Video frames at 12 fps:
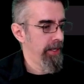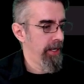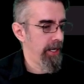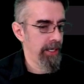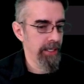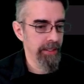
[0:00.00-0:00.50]

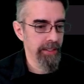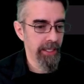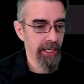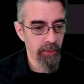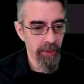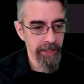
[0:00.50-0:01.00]

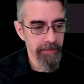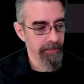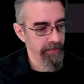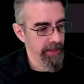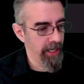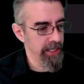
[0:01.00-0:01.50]
Anyway,
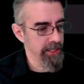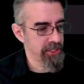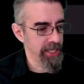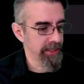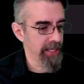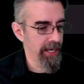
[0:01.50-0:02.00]

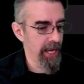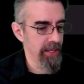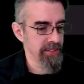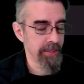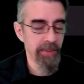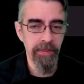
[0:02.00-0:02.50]
check that out.
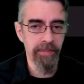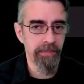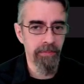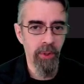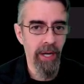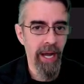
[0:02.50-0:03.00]
Some of the
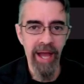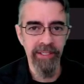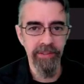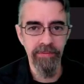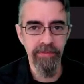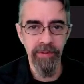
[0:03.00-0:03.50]
more
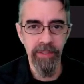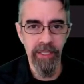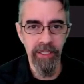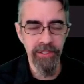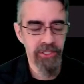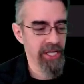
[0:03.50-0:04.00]
active
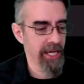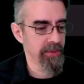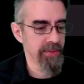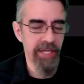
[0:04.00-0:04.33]
channels